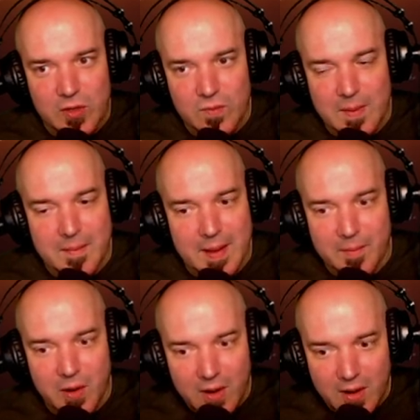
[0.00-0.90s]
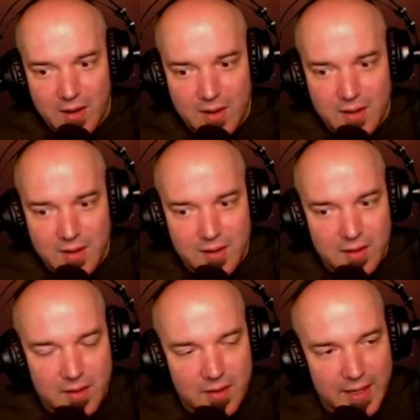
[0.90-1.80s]
You remember?
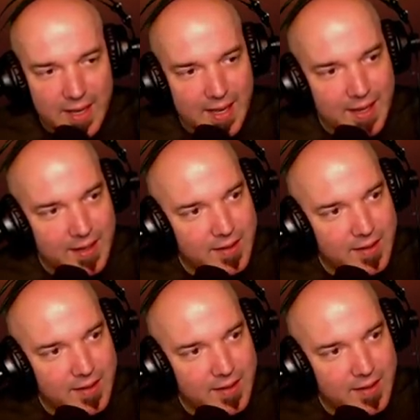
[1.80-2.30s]
God.